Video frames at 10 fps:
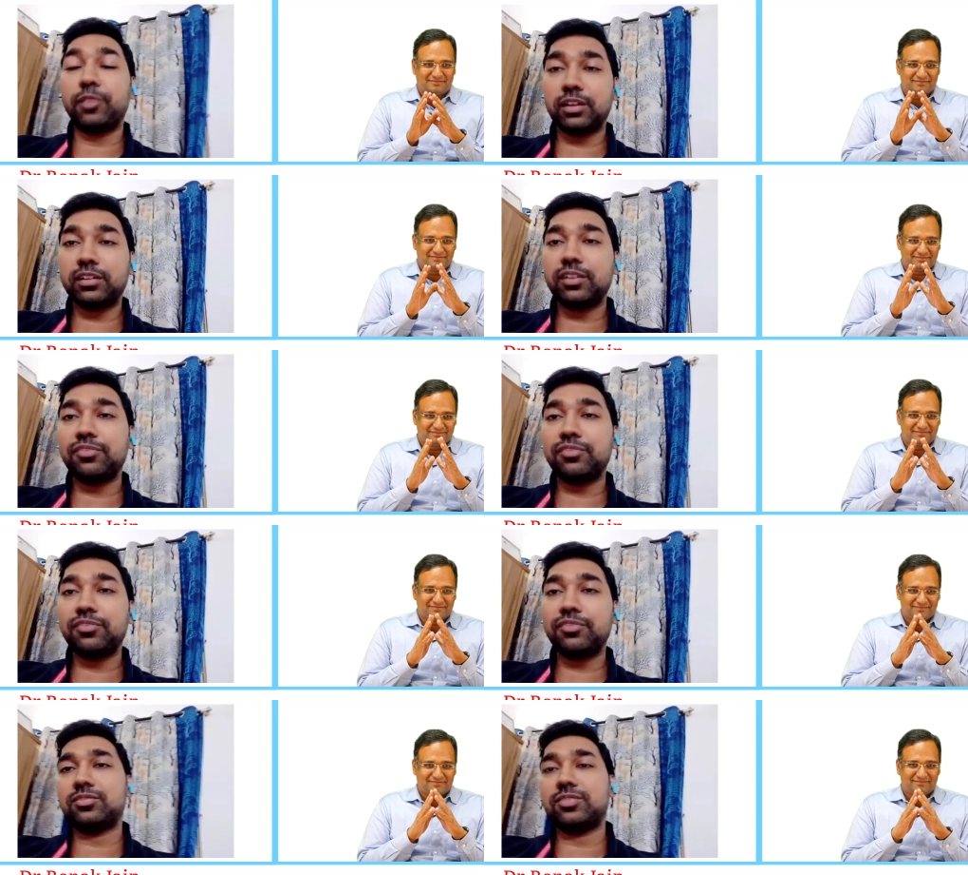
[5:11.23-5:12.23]
Speaker 1: of productive for
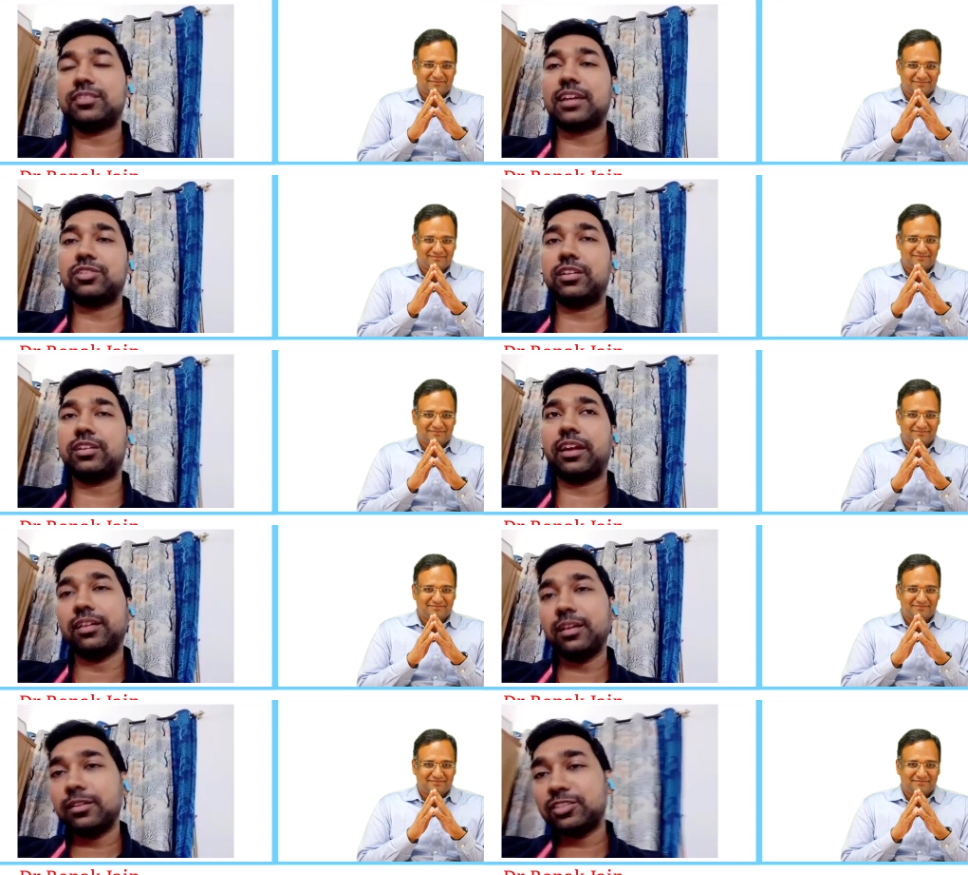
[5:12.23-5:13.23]
me. The stress actually,
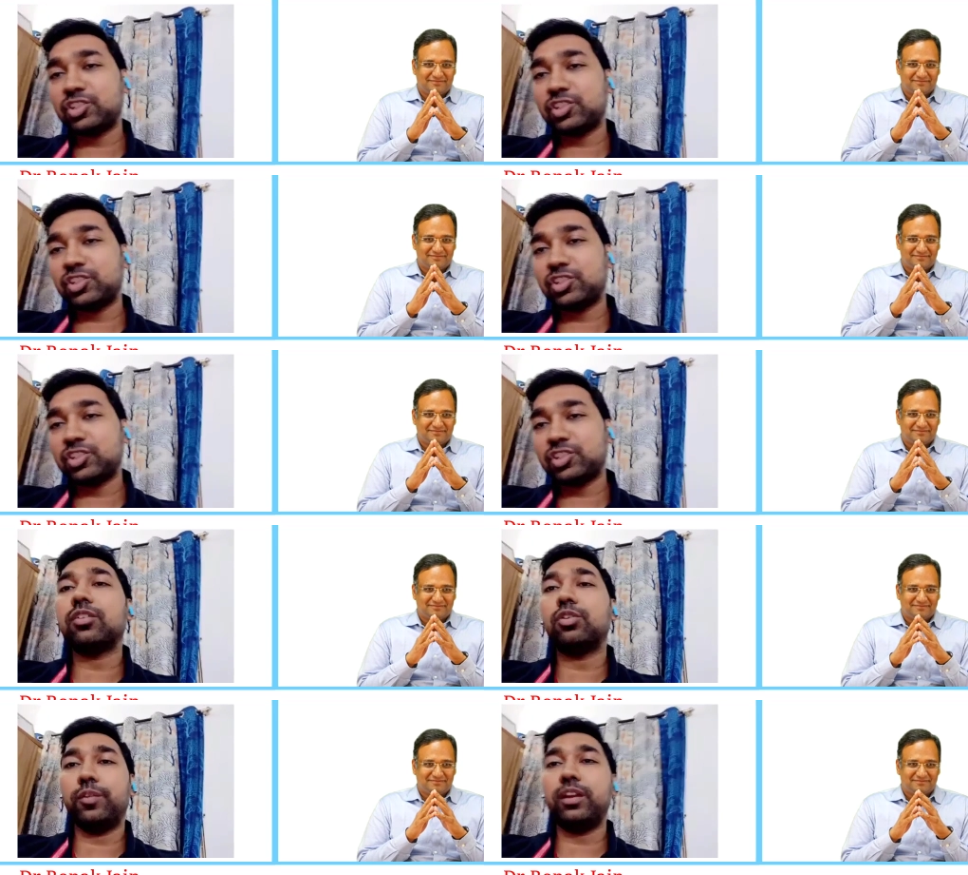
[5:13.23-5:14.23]
I channeled it
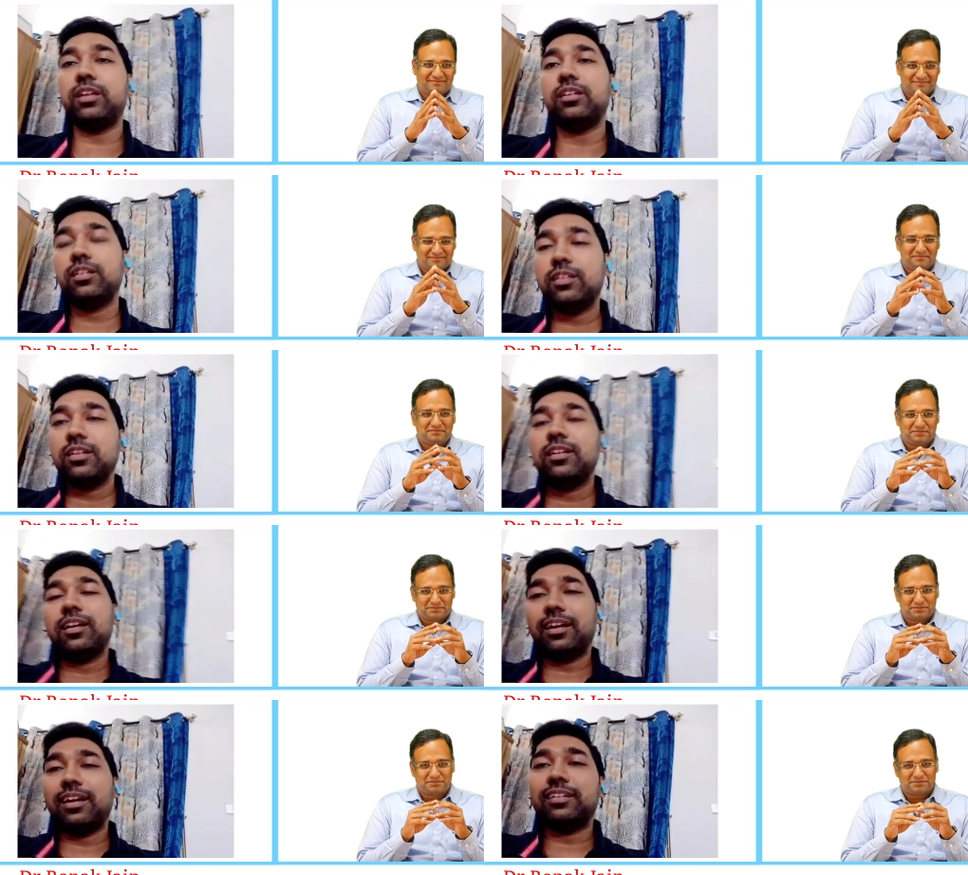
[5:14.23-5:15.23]
in a good way,
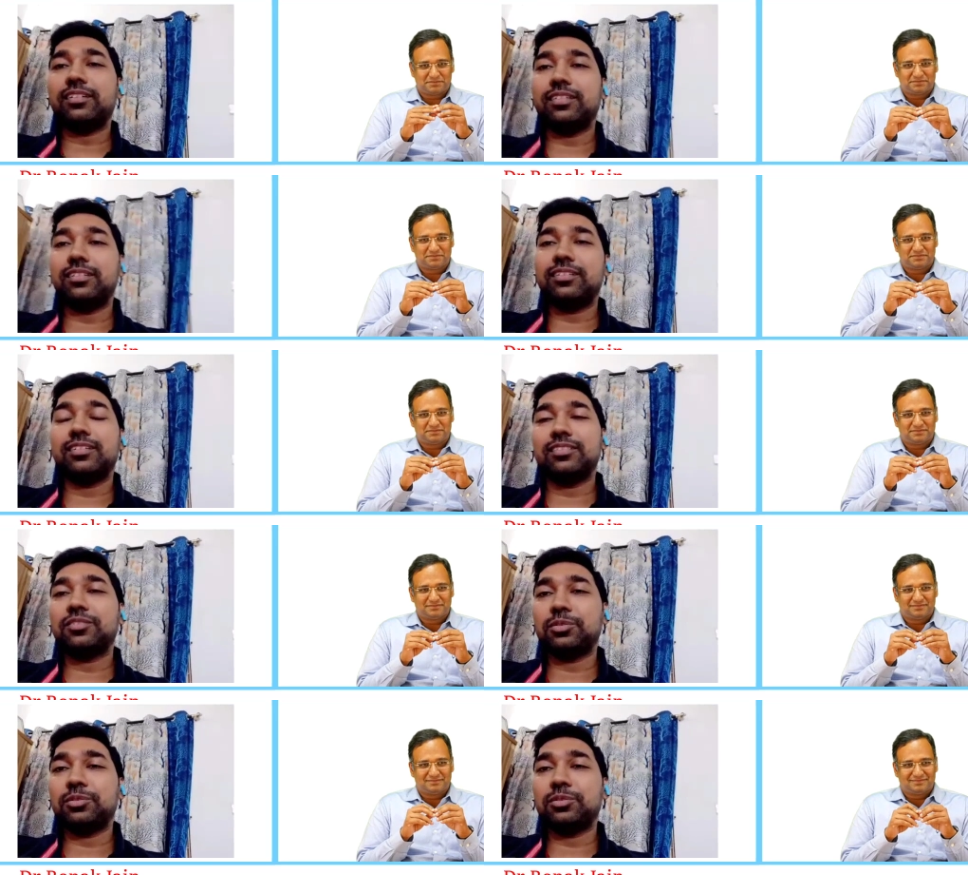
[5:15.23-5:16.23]
and
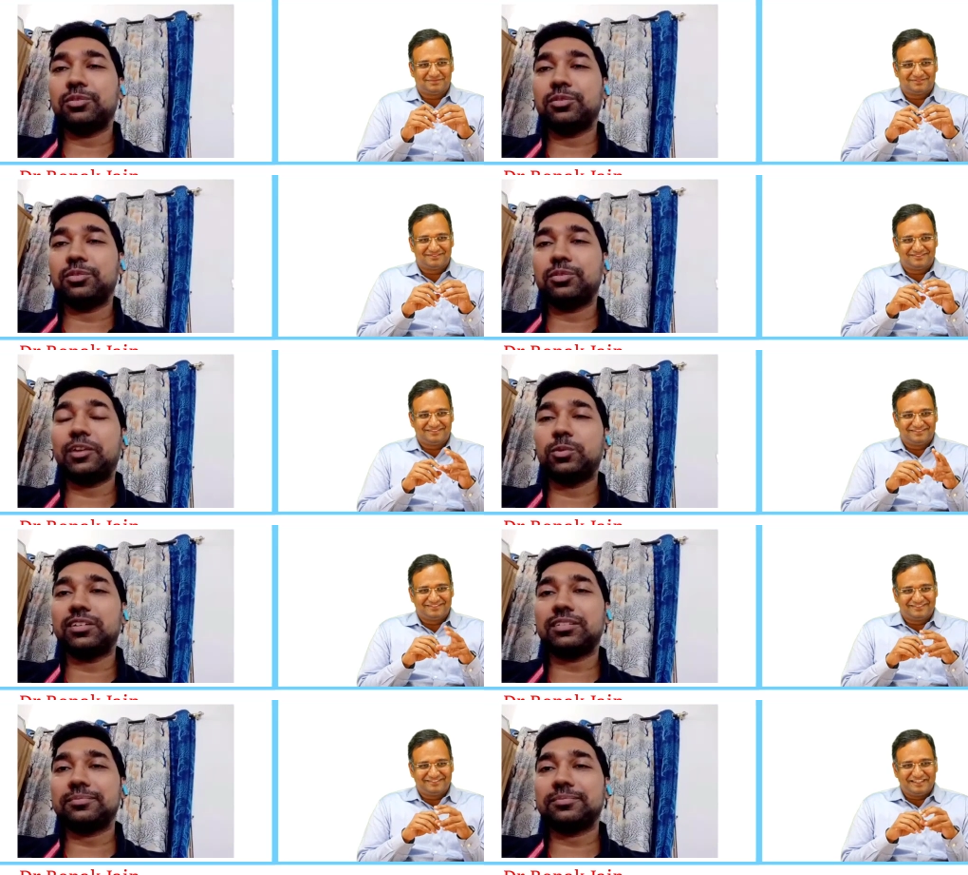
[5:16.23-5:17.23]
so yeah,
Speaker 2: that
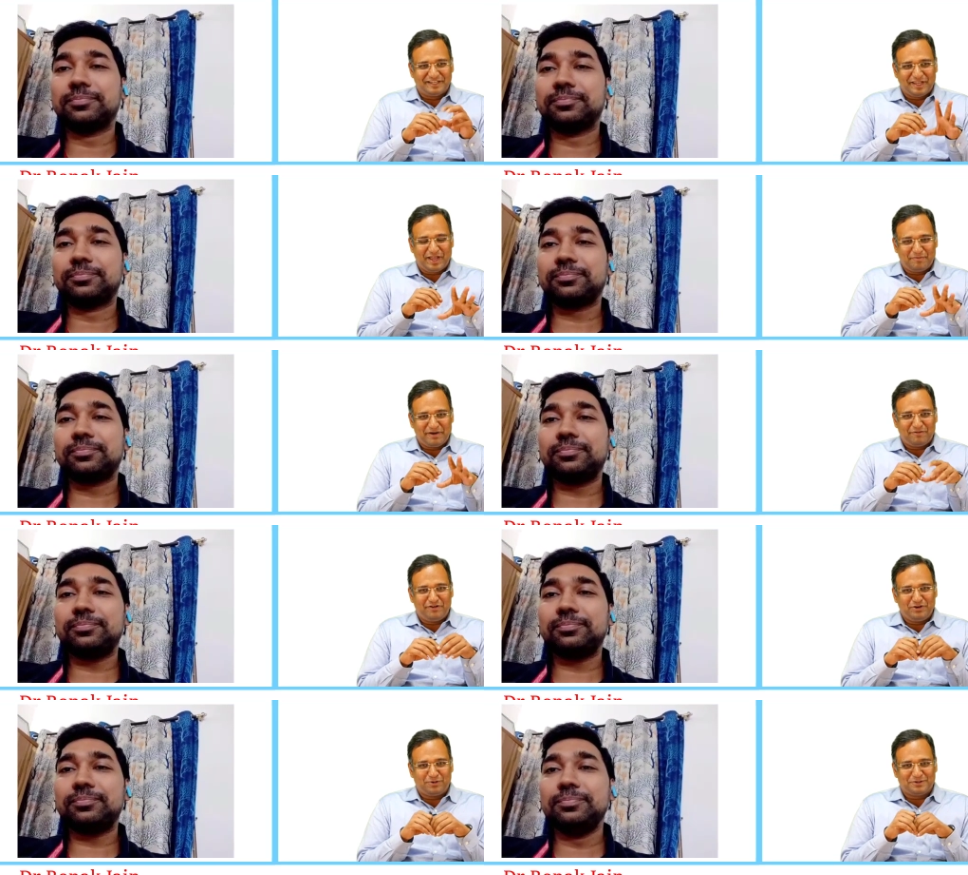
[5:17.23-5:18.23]
worked. Yeah, I made a
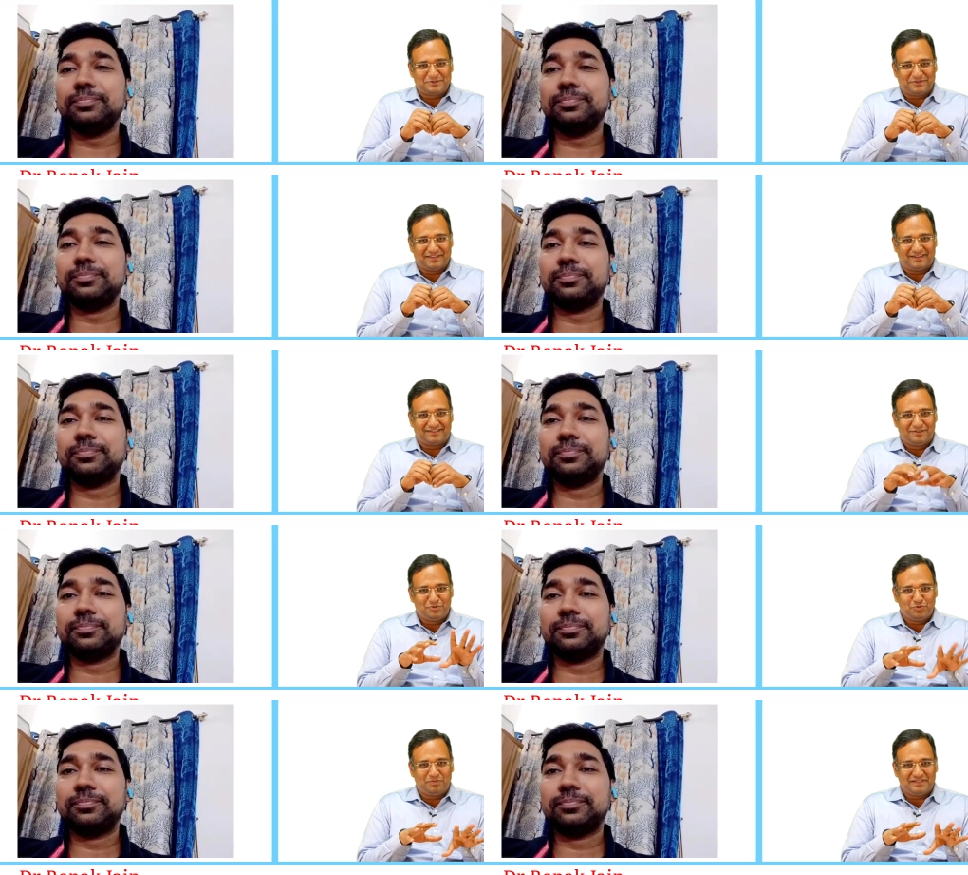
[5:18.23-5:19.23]
video also on
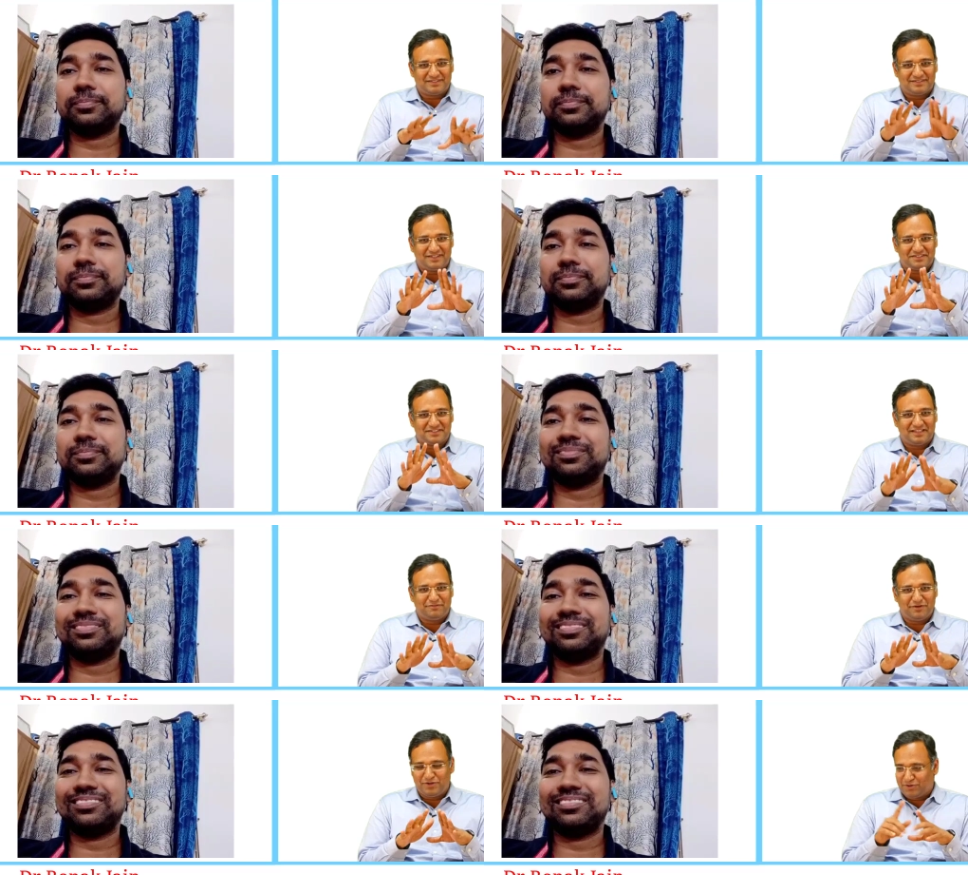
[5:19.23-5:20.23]
that. 2 months, just see
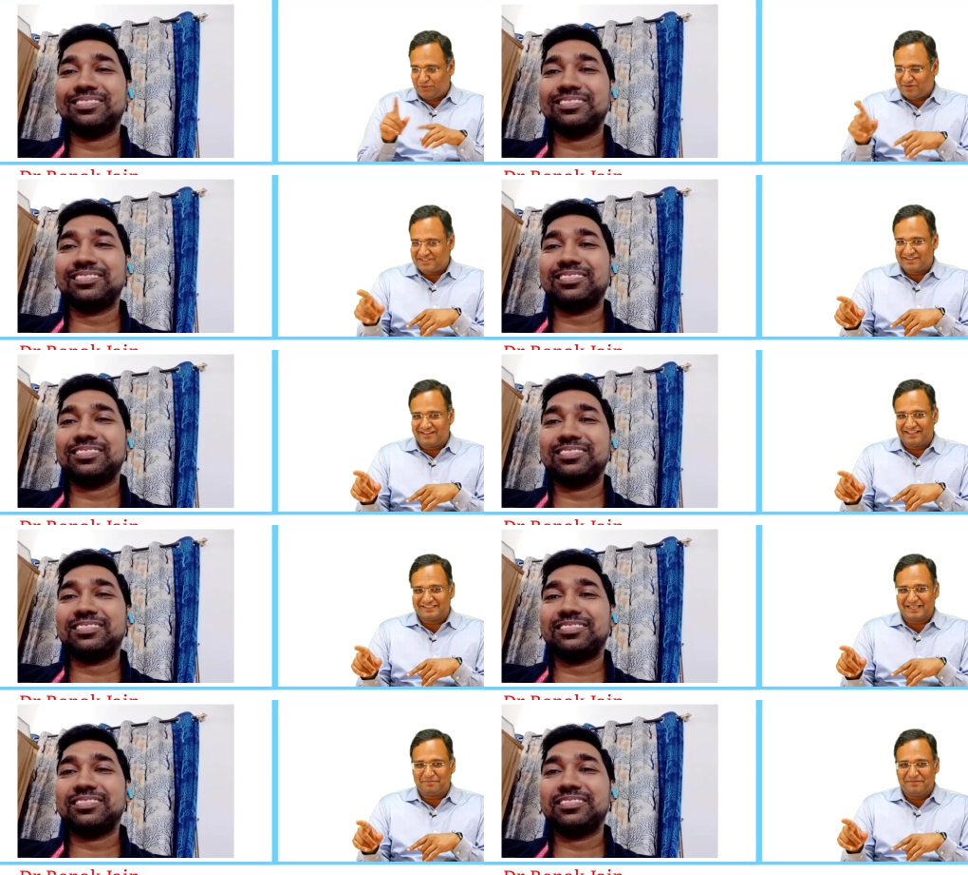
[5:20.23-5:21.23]
the video, go and sit in the
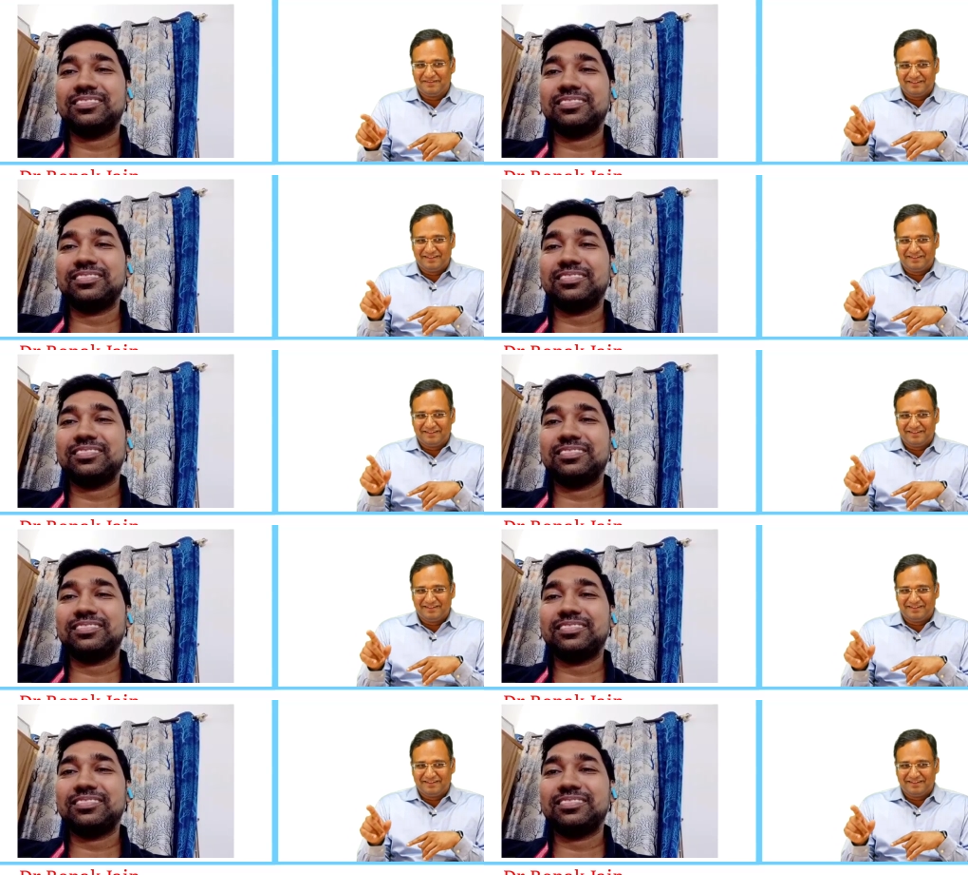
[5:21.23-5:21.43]
exam.